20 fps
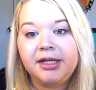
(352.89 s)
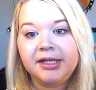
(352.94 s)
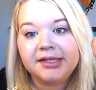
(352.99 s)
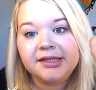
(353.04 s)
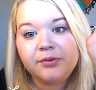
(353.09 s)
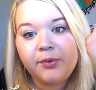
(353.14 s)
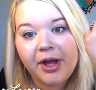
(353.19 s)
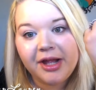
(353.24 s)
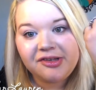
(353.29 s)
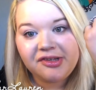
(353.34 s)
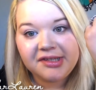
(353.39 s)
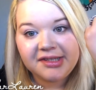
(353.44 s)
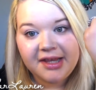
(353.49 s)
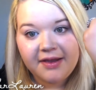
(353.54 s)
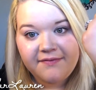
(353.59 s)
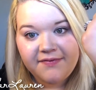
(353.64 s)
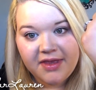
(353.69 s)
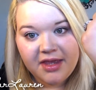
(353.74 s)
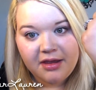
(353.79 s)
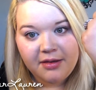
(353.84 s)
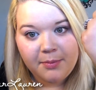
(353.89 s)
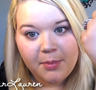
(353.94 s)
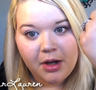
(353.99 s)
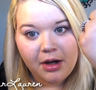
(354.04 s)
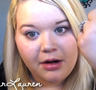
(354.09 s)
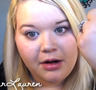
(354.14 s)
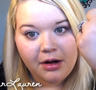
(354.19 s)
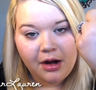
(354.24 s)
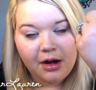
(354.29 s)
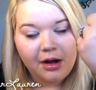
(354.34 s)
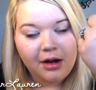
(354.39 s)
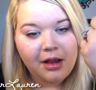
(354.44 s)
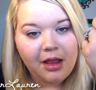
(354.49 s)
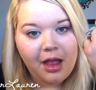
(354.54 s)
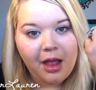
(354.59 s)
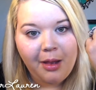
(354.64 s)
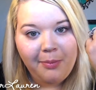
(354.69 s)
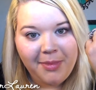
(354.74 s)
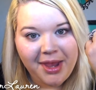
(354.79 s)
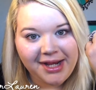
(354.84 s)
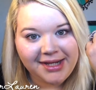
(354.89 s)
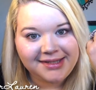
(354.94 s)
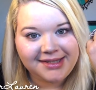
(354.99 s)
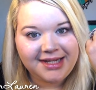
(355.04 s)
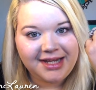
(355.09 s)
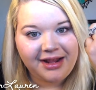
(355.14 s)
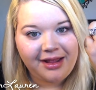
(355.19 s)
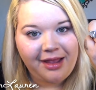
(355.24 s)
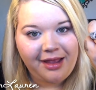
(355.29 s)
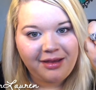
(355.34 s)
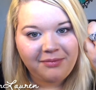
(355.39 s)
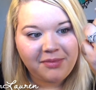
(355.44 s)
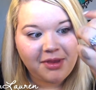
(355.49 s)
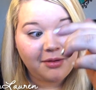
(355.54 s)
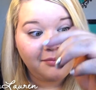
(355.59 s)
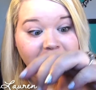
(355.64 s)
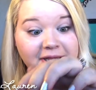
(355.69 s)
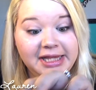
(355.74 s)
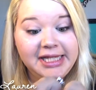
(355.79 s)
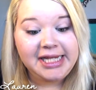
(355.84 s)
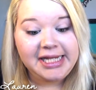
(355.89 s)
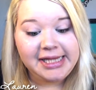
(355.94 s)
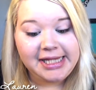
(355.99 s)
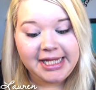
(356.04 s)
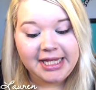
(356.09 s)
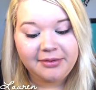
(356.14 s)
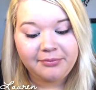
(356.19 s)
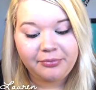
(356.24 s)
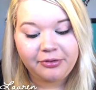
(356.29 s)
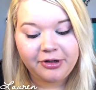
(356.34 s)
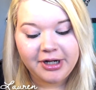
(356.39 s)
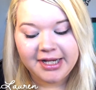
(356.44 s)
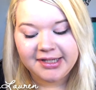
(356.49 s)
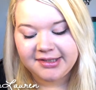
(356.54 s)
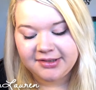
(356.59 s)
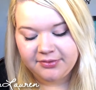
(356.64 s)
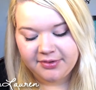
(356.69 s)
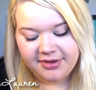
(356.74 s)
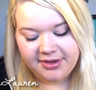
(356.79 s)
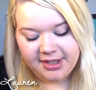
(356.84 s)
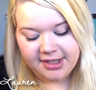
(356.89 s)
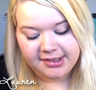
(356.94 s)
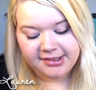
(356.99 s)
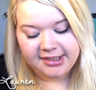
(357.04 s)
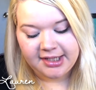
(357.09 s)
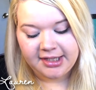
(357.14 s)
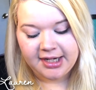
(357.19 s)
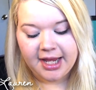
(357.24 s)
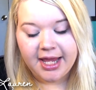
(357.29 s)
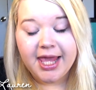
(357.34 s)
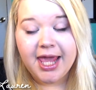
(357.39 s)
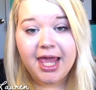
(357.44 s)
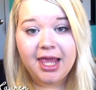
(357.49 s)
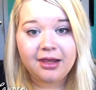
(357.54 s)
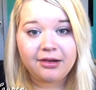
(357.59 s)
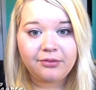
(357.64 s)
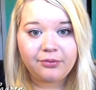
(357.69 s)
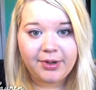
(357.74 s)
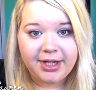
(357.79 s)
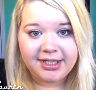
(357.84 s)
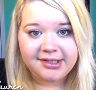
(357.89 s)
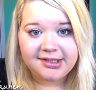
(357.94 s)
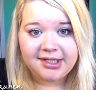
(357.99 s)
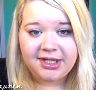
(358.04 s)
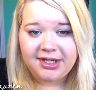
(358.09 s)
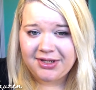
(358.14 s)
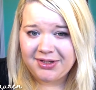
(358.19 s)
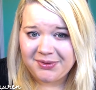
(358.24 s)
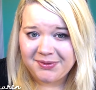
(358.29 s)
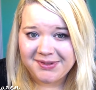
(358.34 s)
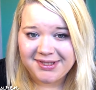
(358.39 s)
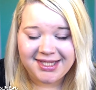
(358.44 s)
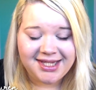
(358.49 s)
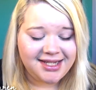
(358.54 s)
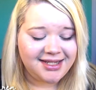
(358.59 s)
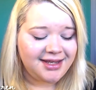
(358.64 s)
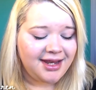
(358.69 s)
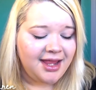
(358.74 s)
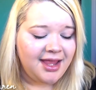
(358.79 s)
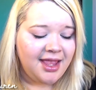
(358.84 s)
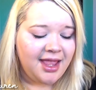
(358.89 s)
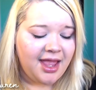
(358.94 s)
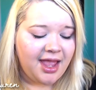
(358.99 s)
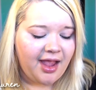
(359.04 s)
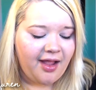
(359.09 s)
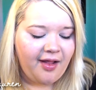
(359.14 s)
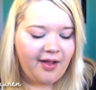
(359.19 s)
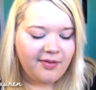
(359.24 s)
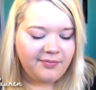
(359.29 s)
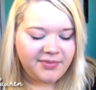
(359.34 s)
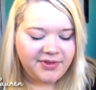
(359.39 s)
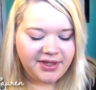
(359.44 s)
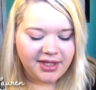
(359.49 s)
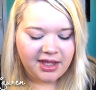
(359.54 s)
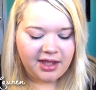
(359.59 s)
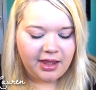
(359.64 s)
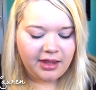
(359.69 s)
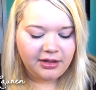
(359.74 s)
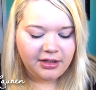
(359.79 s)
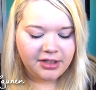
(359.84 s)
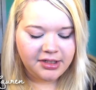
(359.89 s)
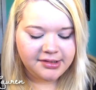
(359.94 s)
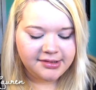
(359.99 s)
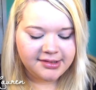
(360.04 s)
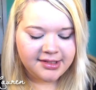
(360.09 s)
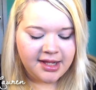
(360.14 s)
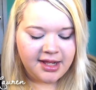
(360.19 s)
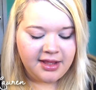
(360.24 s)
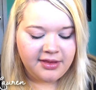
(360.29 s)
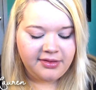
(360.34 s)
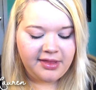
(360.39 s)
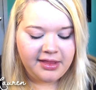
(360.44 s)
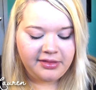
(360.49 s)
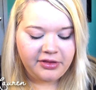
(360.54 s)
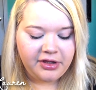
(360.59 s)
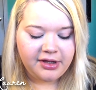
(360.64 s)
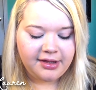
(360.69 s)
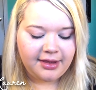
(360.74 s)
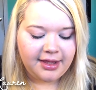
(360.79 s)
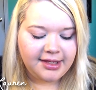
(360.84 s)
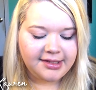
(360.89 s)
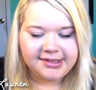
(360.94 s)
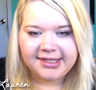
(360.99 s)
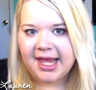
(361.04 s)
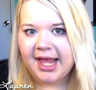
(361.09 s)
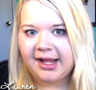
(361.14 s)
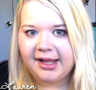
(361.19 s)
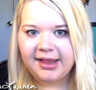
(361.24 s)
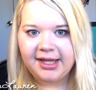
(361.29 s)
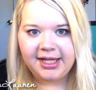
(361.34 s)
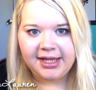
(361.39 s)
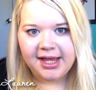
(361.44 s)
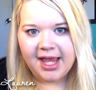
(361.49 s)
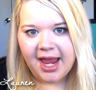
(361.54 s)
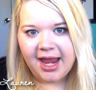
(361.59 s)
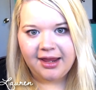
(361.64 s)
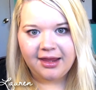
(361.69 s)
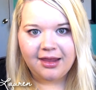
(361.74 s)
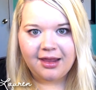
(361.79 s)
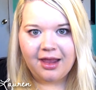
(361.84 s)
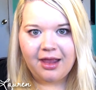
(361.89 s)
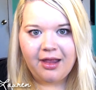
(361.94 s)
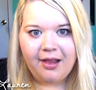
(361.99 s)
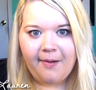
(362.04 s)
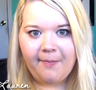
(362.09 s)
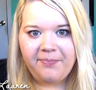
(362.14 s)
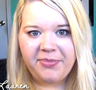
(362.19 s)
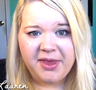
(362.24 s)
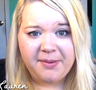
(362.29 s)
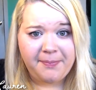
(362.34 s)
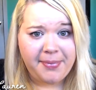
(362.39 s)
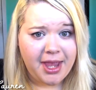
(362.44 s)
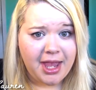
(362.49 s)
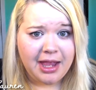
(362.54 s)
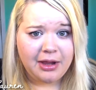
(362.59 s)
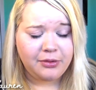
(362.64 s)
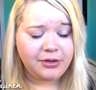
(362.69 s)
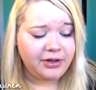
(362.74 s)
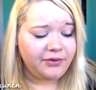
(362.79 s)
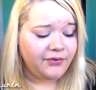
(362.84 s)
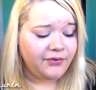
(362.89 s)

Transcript: the swatches of them are amazing. I'm completely impressed with this and I can't wait to use it. The colors, they look exactly like the powder